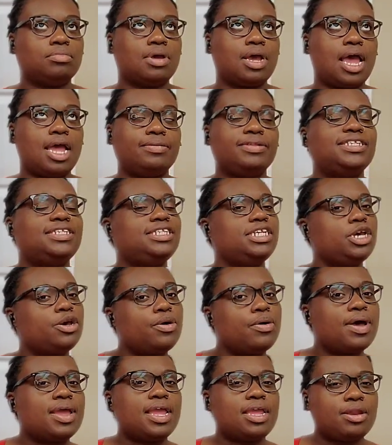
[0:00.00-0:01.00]
I
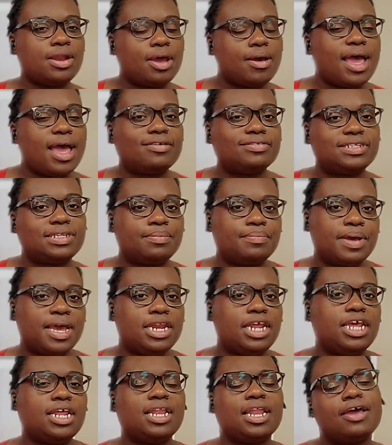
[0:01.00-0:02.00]
still, have some
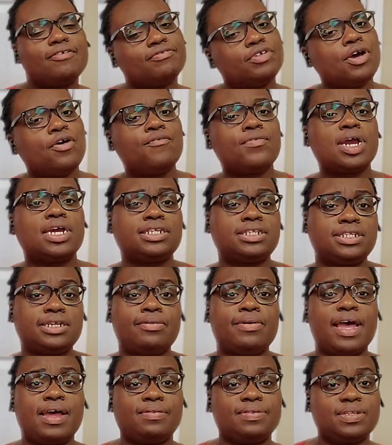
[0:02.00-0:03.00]
money left over. I still
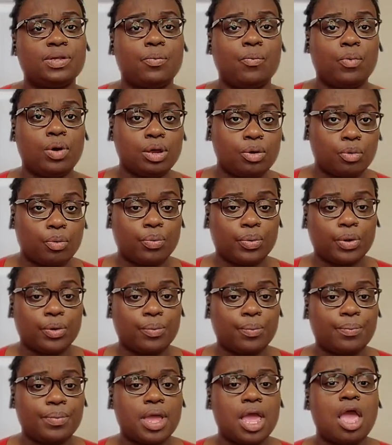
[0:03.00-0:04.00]
have some wiggle room.
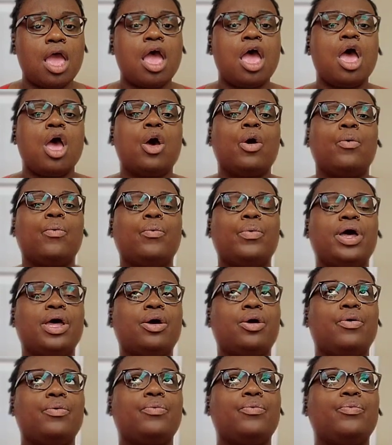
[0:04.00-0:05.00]

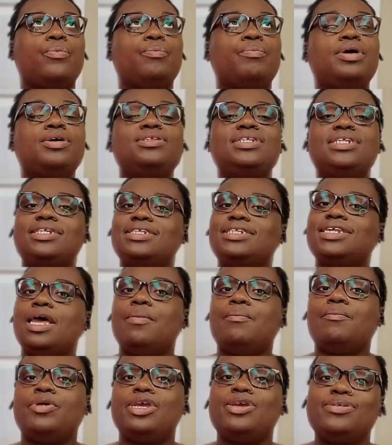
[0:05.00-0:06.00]
Well, most of the
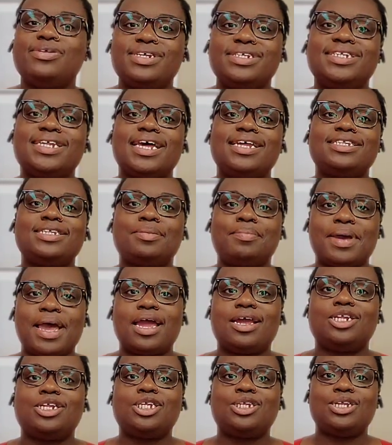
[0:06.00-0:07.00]
time when you decide to buy
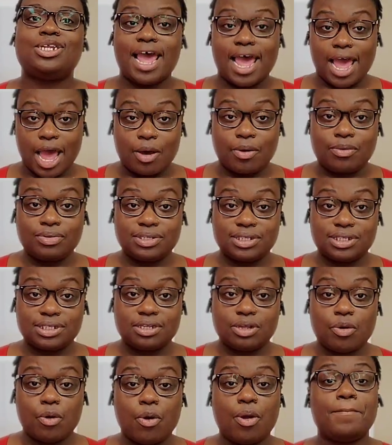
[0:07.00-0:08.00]
a house
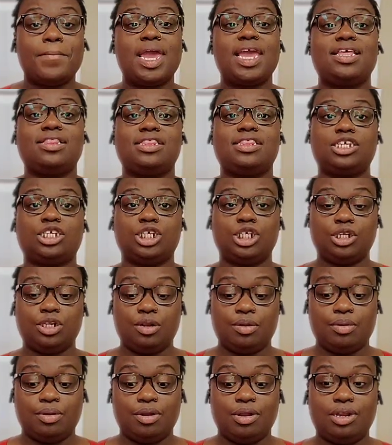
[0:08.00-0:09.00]
or make this
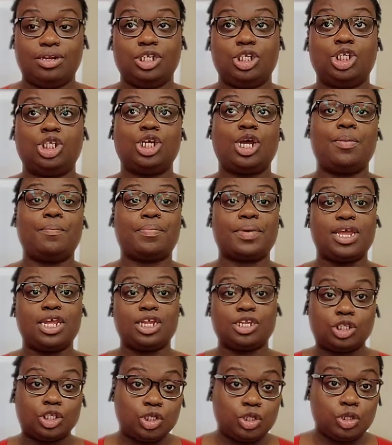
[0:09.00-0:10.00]
jump
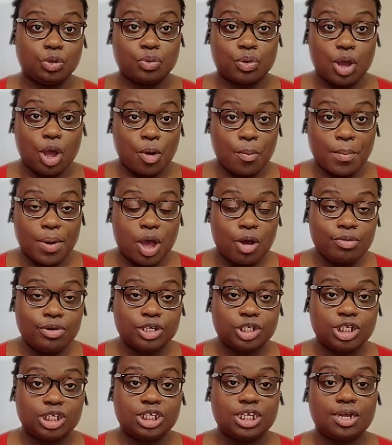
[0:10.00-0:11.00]
into home
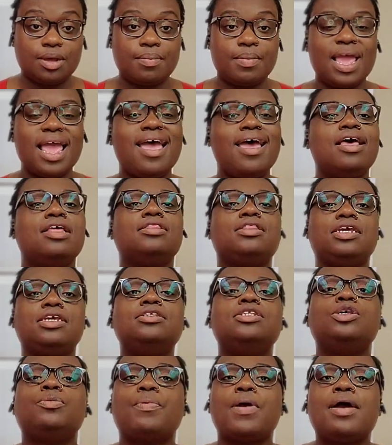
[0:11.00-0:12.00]
ownership,
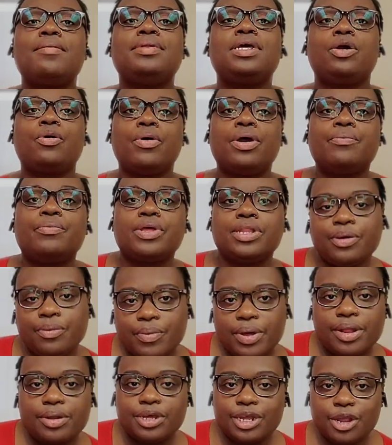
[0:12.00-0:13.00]
things are probably going really
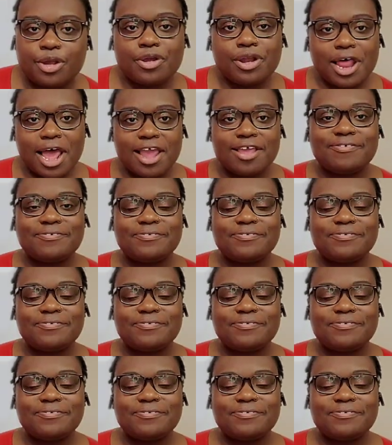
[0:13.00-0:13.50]
well in your life.